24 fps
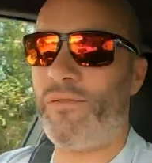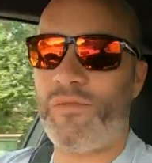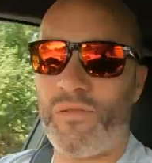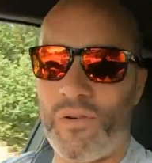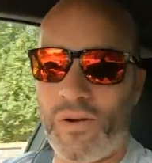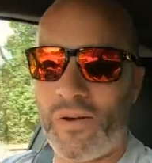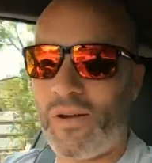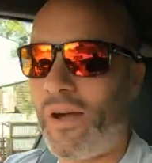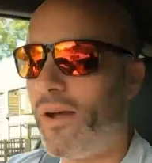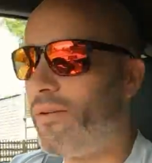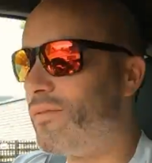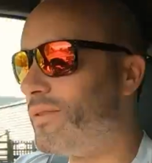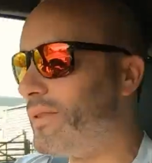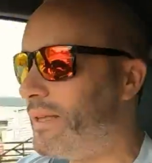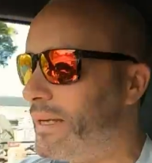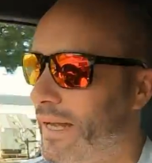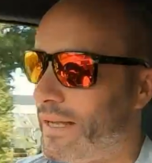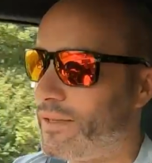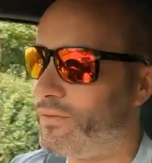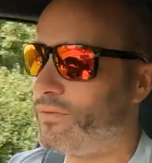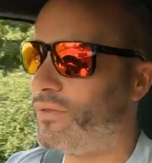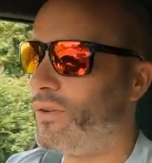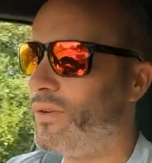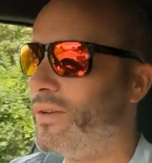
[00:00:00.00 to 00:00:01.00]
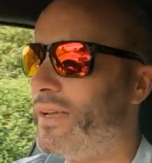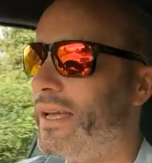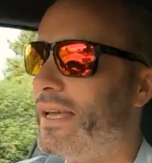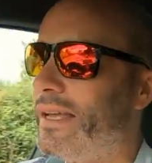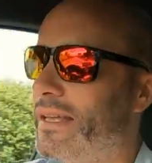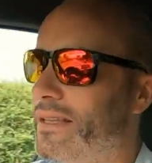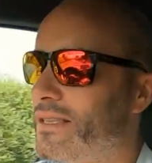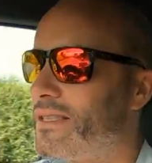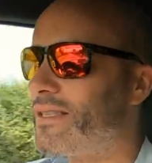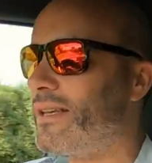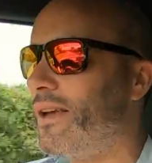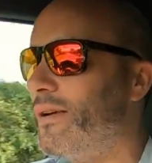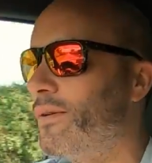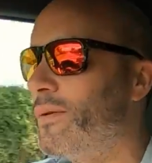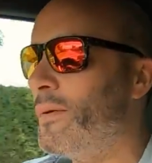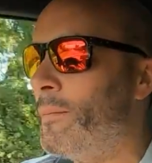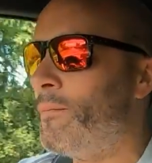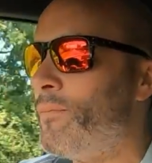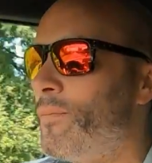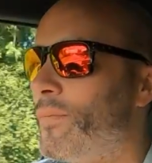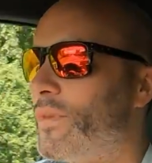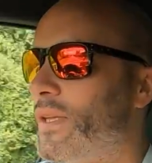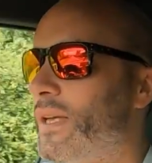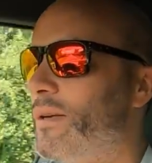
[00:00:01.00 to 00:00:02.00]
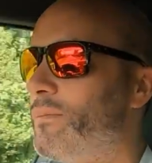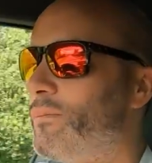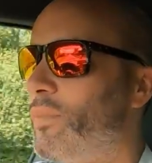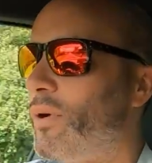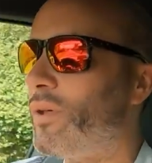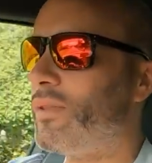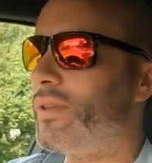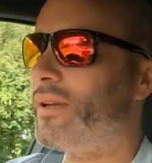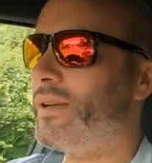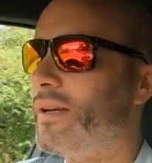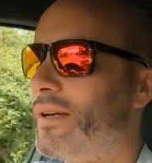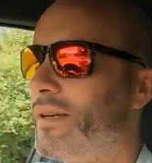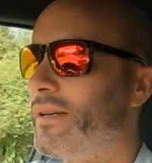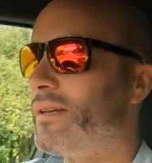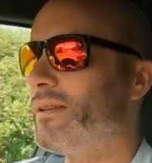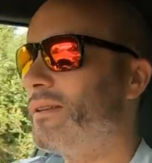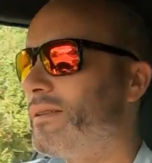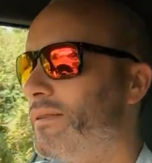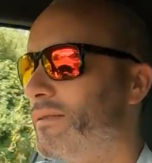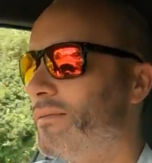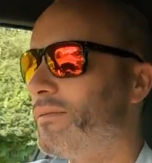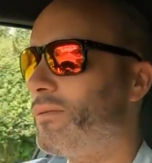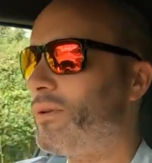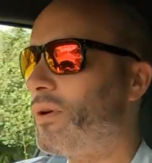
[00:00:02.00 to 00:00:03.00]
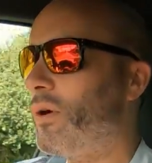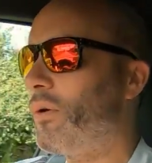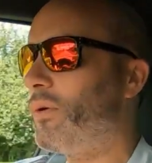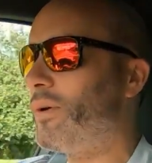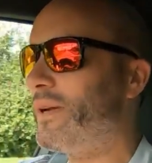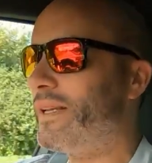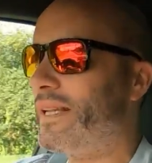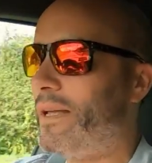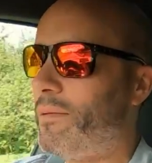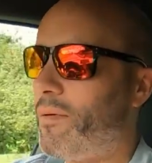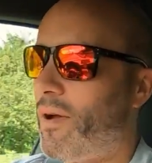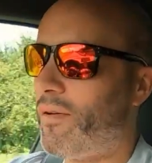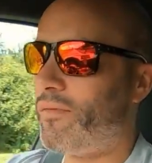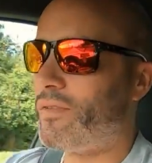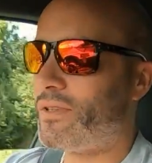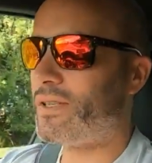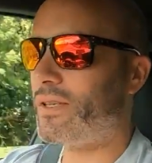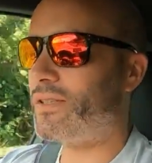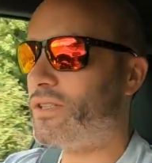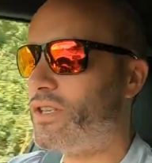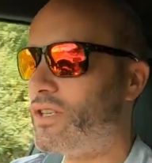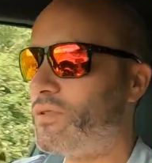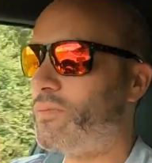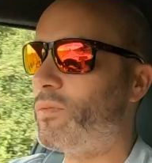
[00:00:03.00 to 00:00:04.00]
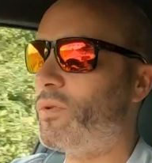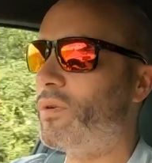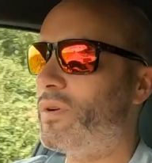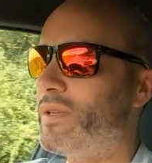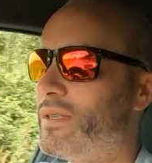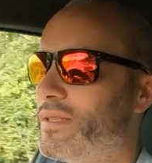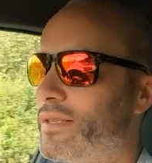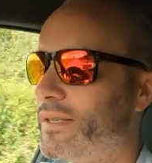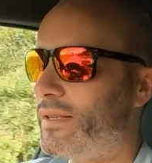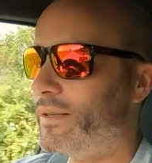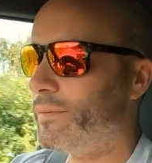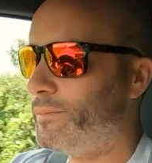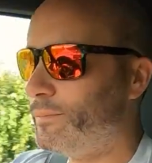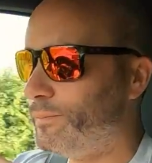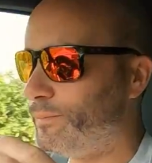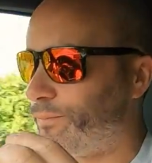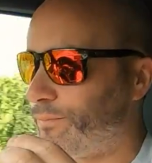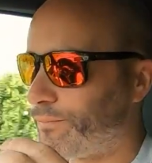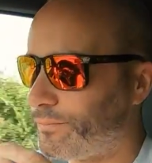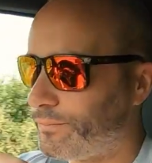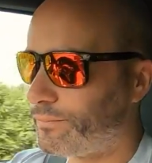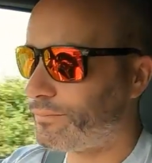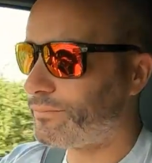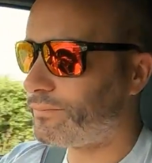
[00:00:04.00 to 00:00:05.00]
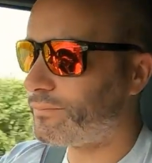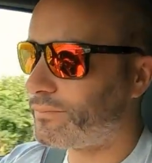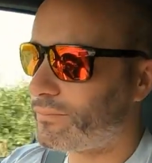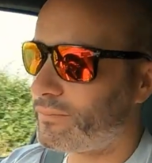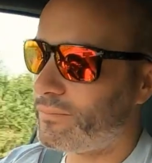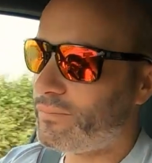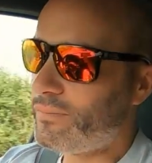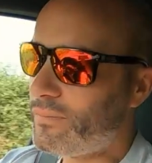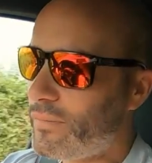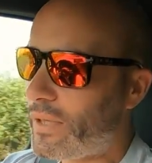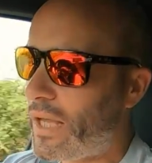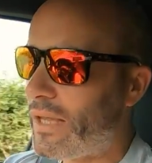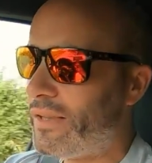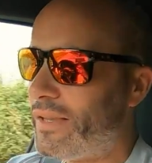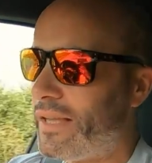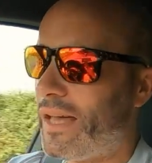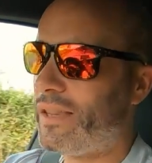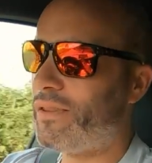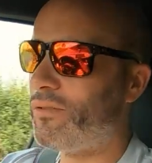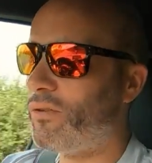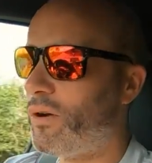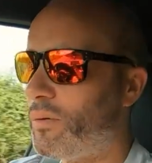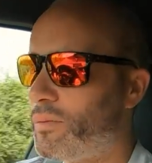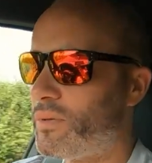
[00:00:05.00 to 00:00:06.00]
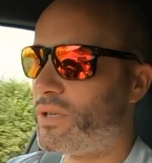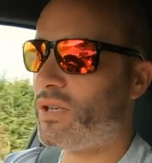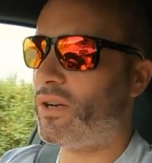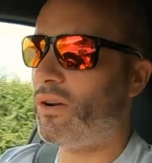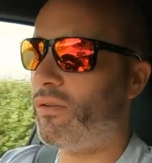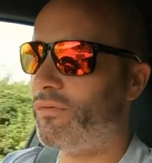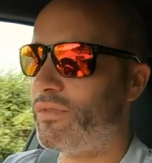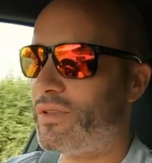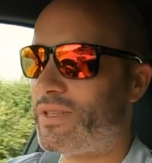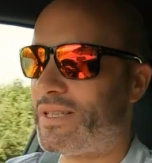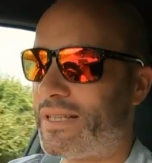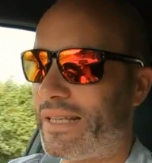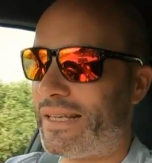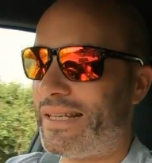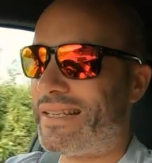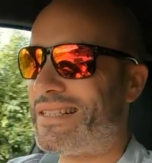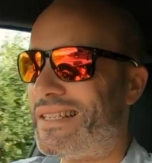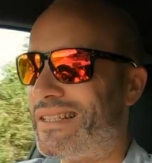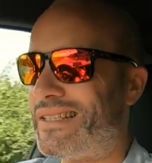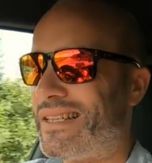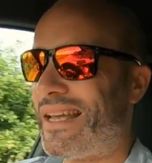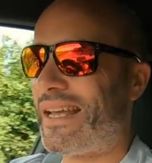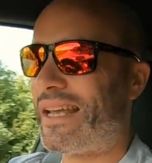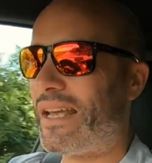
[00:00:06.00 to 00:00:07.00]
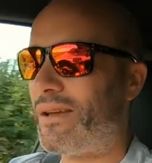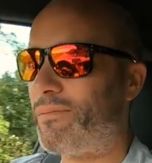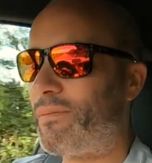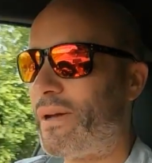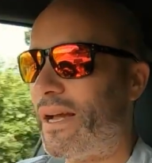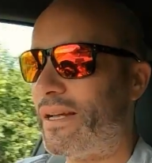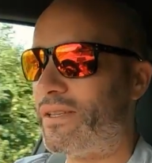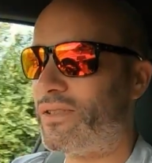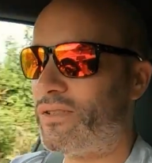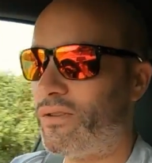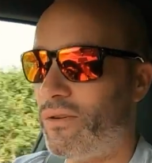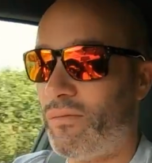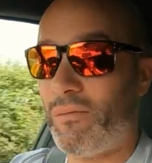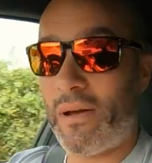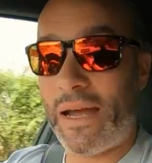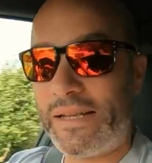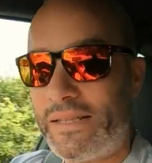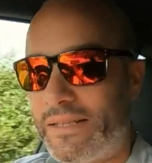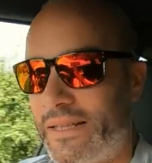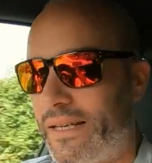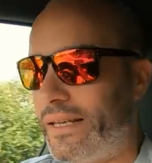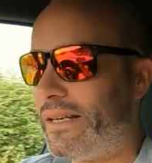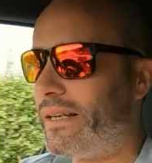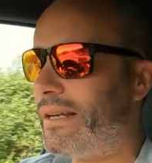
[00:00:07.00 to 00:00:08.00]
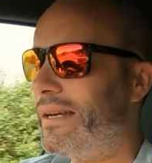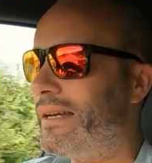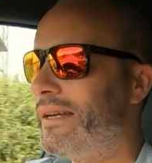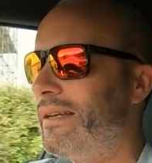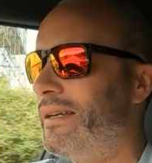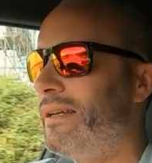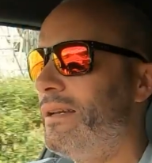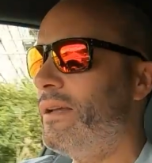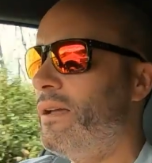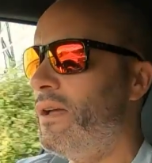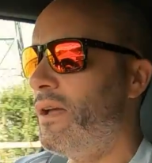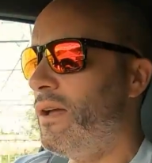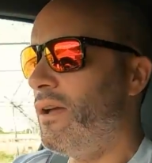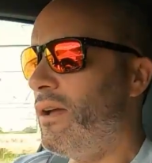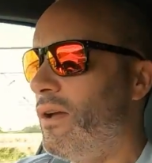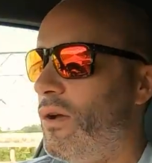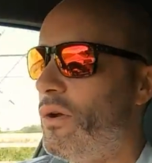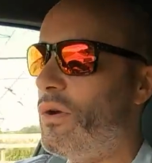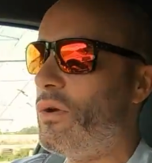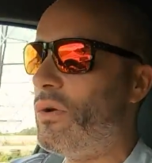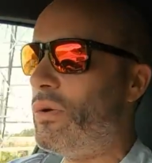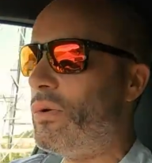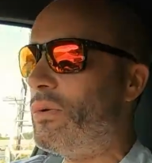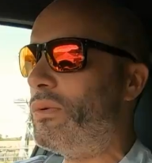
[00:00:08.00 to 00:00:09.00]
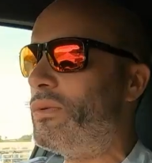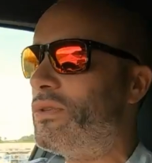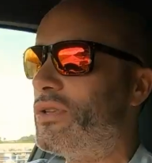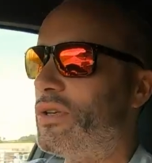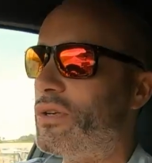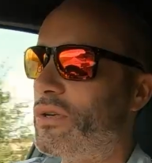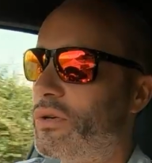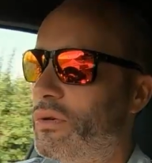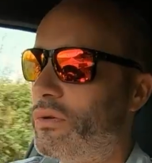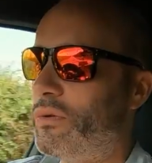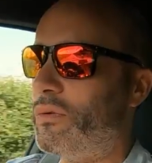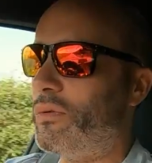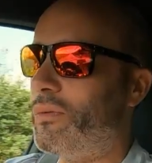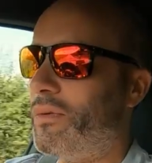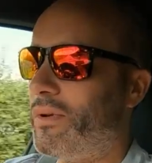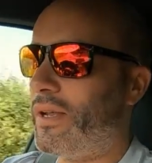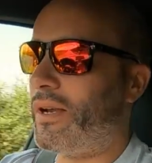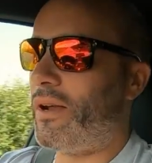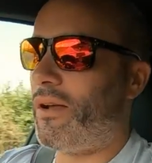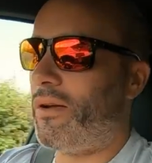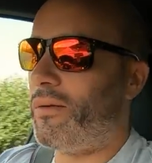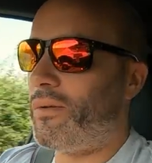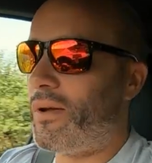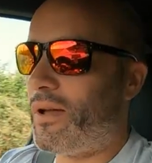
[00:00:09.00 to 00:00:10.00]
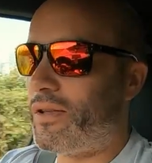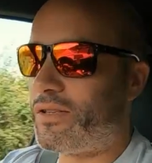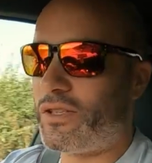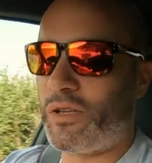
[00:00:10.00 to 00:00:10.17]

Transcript: for it over the next few years. So didn't bother calling them over such a small incident. The other option obviously is to take it back to a main dealer who do, you know, a